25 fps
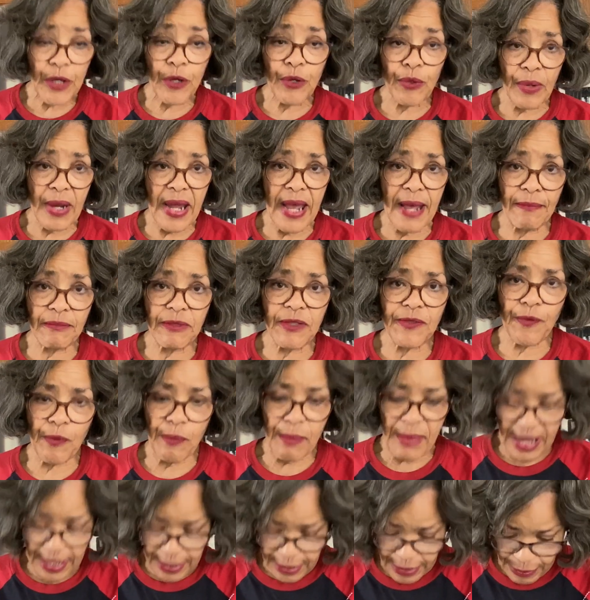grams for
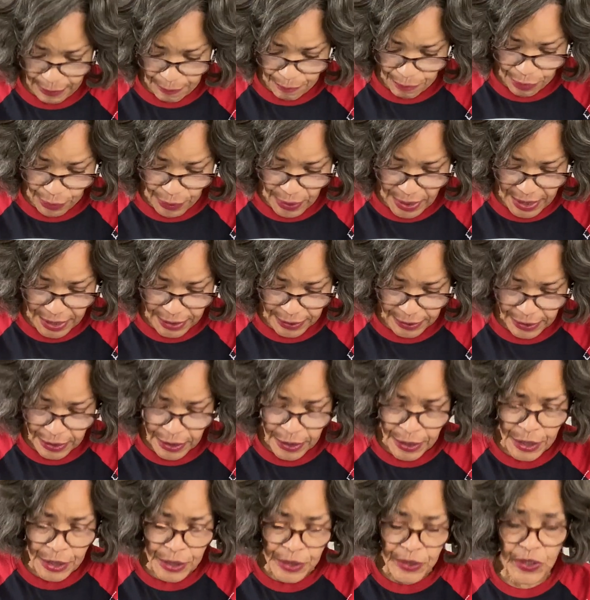making bread.
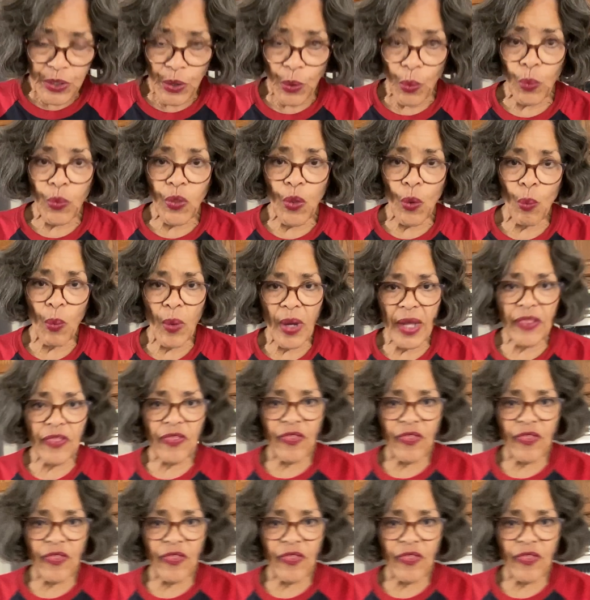So the one